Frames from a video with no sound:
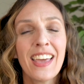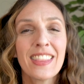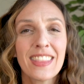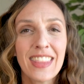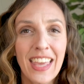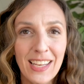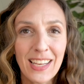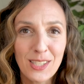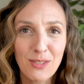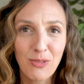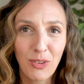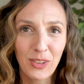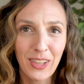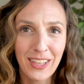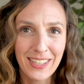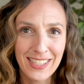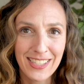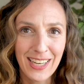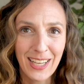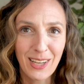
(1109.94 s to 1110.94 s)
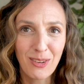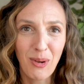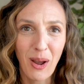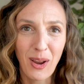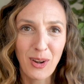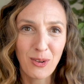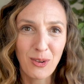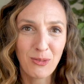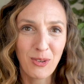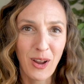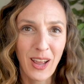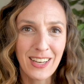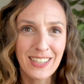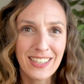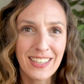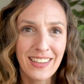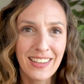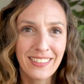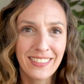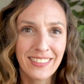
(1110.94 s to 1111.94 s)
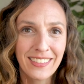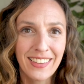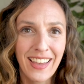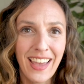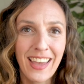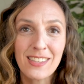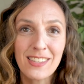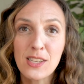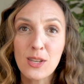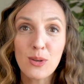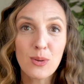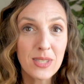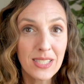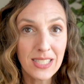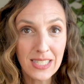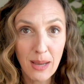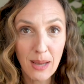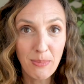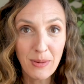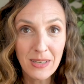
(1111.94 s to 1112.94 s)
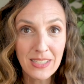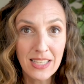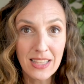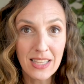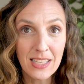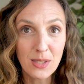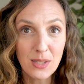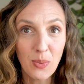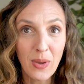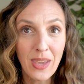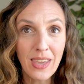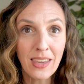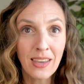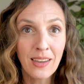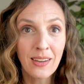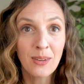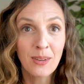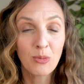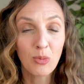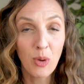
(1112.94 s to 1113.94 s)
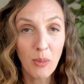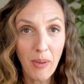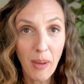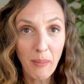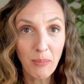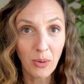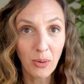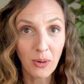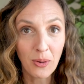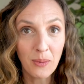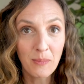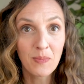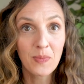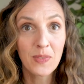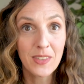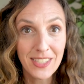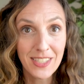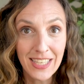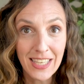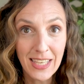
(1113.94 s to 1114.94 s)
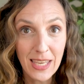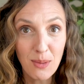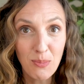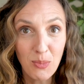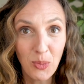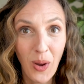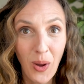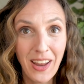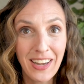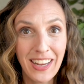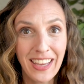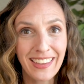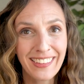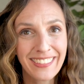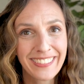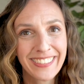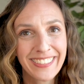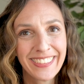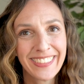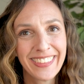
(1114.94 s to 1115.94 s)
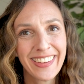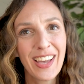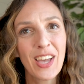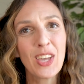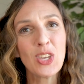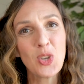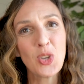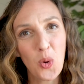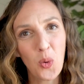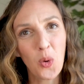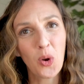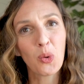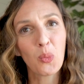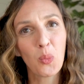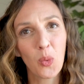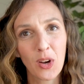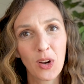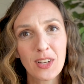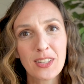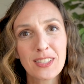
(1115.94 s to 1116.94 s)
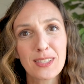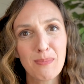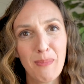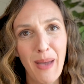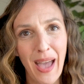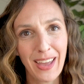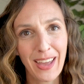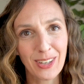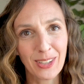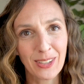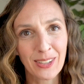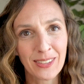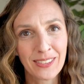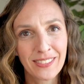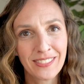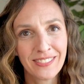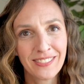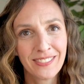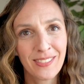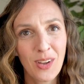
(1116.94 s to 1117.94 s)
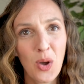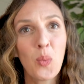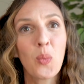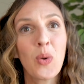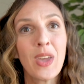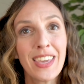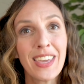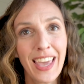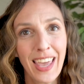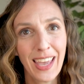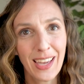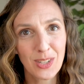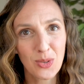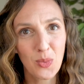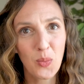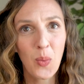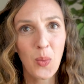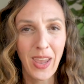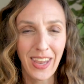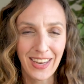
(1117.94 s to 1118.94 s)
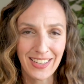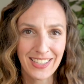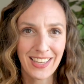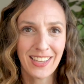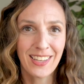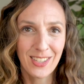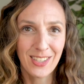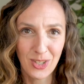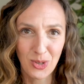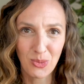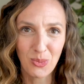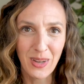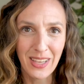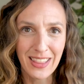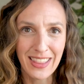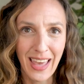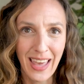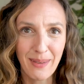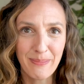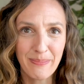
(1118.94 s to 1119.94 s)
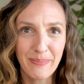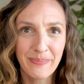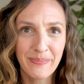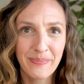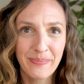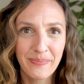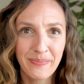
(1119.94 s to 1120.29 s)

Thanks for listening, writer friend. As you step into this week, remember to keep writing. Your words matter. We can't wait to read them.